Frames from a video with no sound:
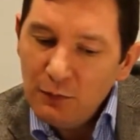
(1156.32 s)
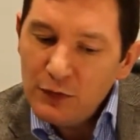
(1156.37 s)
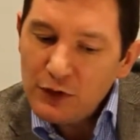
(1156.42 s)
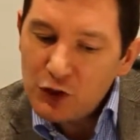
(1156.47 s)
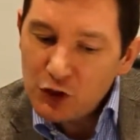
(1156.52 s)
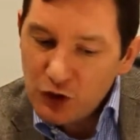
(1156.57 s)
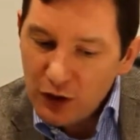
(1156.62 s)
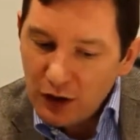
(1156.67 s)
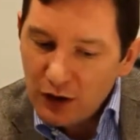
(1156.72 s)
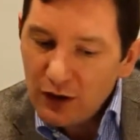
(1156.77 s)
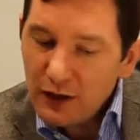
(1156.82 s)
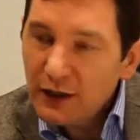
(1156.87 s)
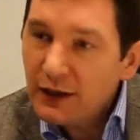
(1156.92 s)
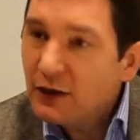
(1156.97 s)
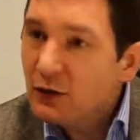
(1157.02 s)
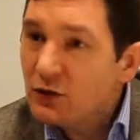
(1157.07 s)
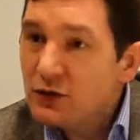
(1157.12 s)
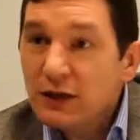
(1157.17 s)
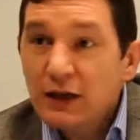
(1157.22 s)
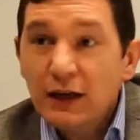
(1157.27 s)
Shirley,
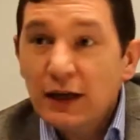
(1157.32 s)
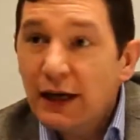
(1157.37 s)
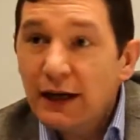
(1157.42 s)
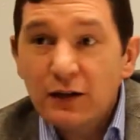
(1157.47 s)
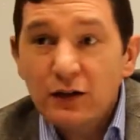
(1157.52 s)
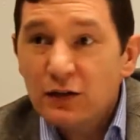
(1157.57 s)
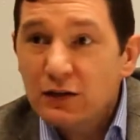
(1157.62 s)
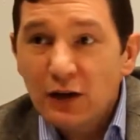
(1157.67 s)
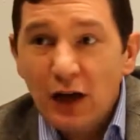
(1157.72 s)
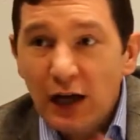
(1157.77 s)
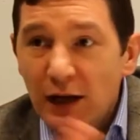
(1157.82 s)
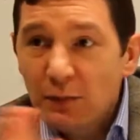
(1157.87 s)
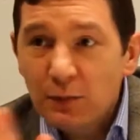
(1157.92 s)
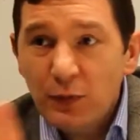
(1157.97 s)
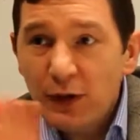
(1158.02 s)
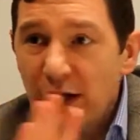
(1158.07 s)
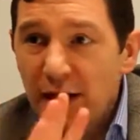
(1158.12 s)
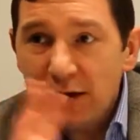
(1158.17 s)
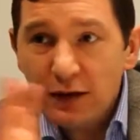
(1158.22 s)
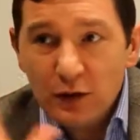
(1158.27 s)
who's a connector,
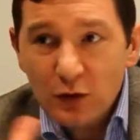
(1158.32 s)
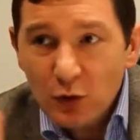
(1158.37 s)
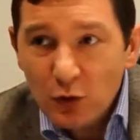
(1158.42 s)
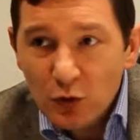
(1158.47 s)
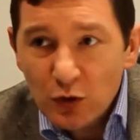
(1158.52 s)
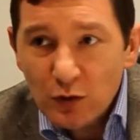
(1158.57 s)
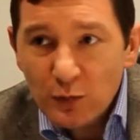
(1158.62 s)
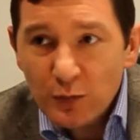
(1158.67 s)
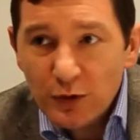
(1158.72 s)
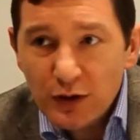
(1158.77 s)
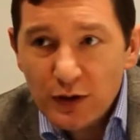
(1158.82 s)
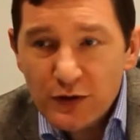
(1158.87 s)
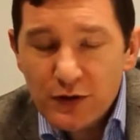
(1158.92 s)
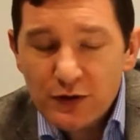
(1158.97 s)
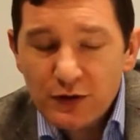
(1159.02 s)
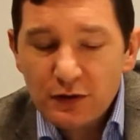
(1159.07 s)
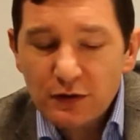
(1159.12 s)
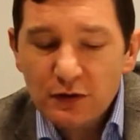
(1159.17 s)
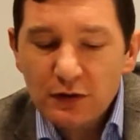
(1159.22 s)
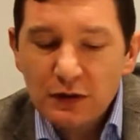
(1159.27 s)
unpaid, a local
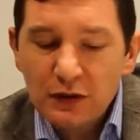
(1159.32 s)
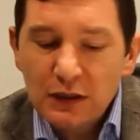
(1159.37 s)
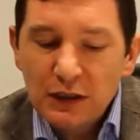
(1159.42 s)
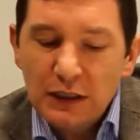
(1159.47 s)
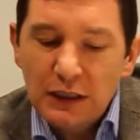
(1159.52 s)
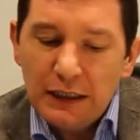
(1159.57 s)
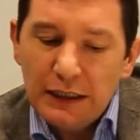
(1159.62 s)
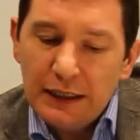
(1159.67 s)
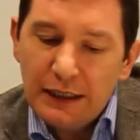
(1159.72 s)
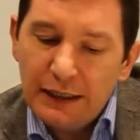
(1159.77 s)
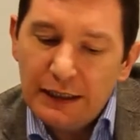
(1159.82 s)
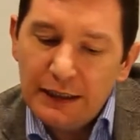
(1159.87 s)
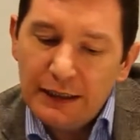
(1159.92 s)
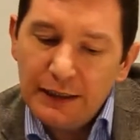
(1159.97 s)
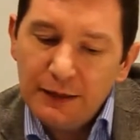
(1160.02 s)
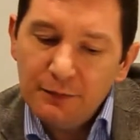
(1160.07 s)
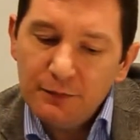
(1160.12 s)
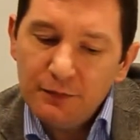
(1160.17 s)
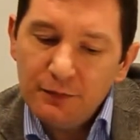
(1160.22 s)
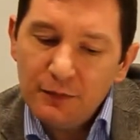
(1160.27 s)
person,
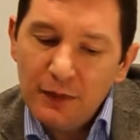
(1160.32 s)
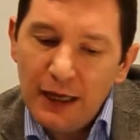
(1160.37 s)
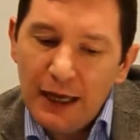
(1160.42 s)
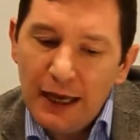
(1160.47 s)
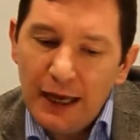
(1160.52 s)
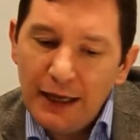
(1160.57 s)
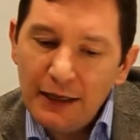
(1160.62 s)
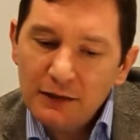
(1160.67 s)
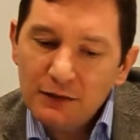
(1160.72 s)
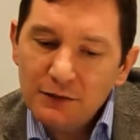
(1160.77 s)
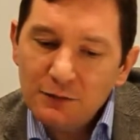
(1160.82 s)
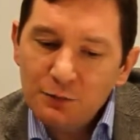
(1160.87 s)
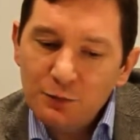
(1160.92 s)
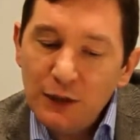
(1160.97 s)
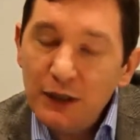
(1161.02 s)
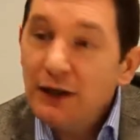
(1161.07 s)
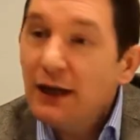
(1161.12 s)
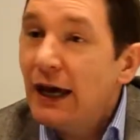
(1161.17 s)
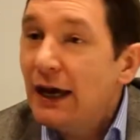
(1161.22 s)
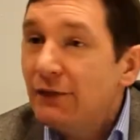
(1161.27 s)
had
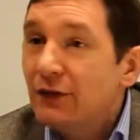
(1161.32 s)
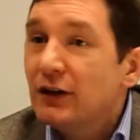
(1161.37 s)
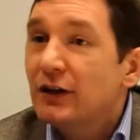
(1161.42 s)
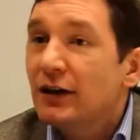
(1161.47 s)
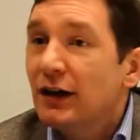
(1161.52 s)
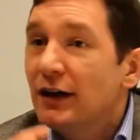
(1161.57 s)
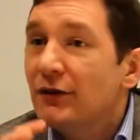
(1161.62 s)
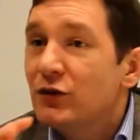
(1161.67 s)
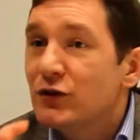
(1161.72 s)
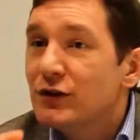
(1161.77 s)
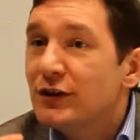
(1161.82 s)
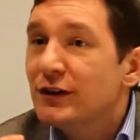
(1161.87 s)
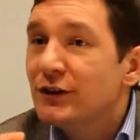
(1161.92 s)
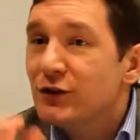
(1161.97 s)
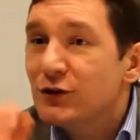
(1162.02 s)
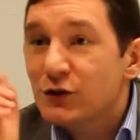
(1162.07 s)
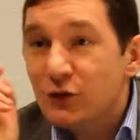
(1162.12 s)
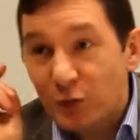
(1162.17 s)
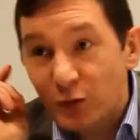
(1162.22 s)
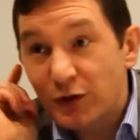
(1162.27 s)
been having
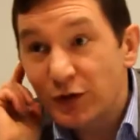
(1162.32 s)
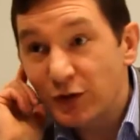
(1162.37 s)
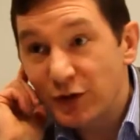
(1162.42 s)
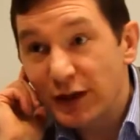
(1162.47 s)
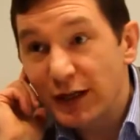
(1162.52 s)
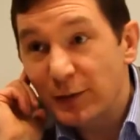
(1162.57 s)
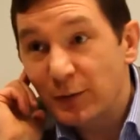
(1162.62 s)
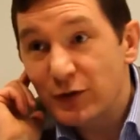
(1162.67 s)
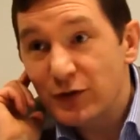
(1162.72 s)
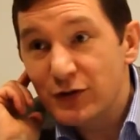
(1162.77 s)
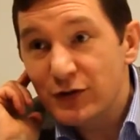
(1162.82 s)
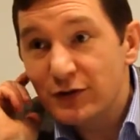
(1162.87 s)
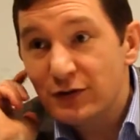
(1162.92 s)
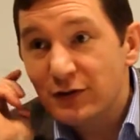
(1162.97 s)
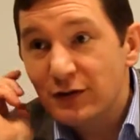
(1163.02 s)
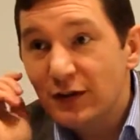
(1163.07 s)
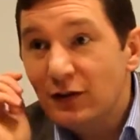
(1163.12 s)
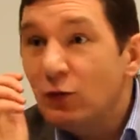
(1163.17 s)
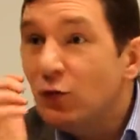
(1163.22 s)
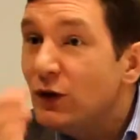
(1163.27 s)
conversations with her
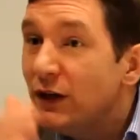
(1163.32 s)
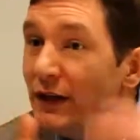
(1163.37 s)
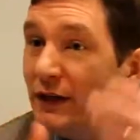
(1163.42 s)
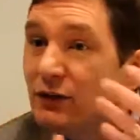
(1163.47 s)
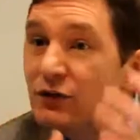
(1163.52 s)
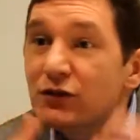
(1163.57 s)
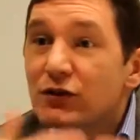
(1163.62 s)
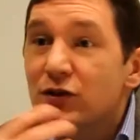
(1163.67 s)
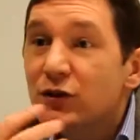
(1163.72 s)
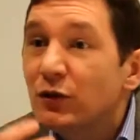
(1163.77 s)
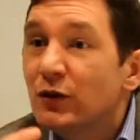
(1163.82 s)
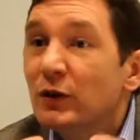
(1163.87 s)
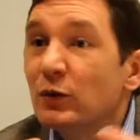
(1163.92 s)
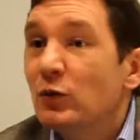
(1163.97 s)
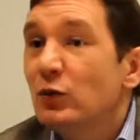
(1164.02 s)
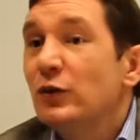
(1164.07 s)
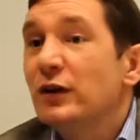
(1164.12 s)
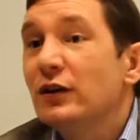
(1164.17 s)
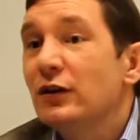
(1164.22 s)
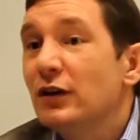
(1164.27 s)
neighbours, really just
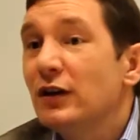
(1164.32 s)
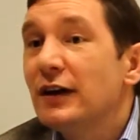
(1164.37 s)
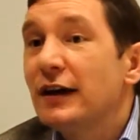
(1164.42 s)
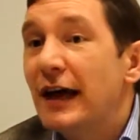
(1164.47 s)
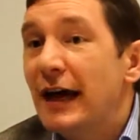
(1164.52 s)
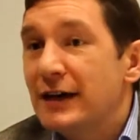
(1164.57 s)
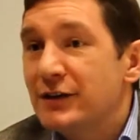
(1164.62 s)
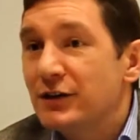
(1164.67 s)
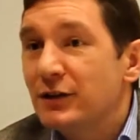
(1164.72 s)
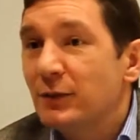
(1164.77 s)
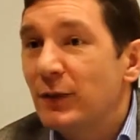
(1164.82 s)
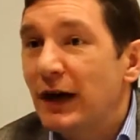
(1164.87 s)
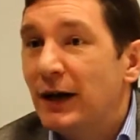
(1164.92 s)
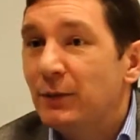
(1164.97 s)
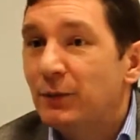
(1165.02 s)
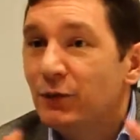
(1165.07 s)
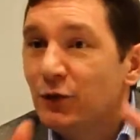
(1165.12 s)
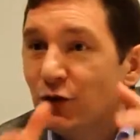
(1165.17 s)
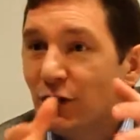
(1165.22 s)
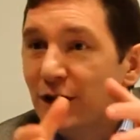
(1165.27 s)
doing what we call an asset
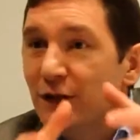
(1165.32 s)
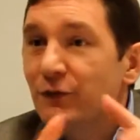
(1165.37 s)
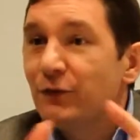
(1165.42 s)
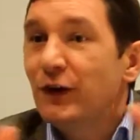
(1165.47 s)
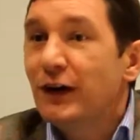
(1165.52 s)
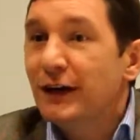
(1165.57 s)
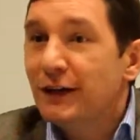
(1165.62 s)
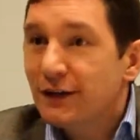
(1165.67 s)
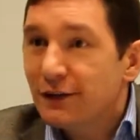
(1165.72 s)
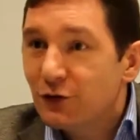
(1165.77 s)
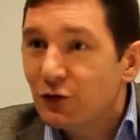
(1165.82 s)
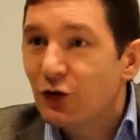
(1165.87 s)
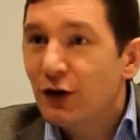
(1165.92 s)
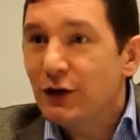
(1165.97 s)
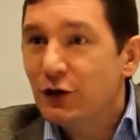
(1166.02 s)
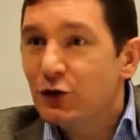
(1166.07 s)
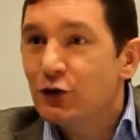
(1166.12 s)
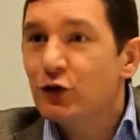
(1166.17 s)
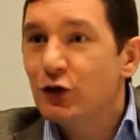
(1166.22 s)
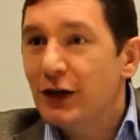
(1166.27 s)
map, trying to find the
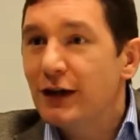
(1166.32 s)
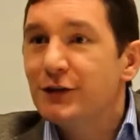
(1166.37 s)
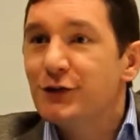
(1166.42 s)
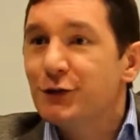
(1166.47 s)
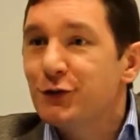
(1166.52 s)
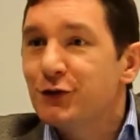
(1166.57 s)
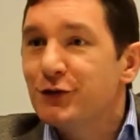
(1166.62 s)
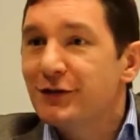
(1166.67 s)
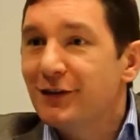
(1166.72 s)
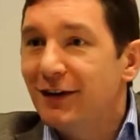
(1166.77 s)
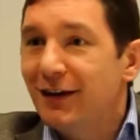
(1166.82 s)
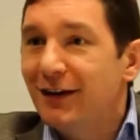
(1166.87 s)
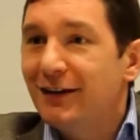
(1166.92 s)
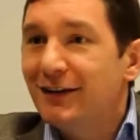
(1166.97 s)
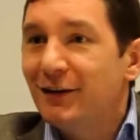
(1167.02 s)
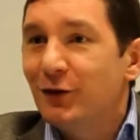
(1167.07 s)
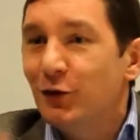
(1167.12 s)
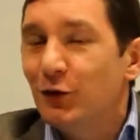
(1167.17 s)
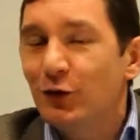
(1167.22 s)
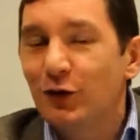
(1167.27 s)
treasure chests
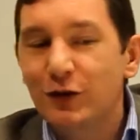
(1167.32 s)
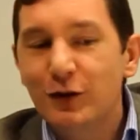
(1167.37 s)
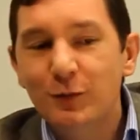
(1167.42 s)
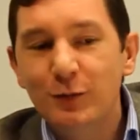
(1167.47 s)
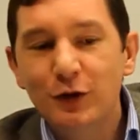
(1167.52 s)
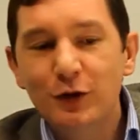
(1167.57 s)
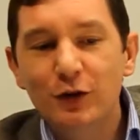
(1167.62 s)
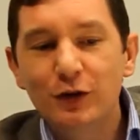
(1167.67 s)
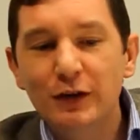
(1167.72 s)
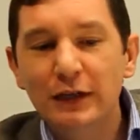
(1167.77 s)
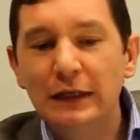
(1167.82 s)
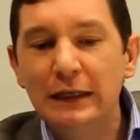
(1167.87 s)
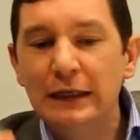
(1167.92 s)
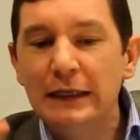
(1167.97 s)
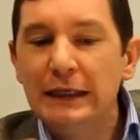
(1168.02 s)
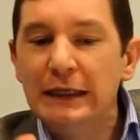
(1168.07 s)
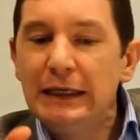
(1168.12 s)
in the local community.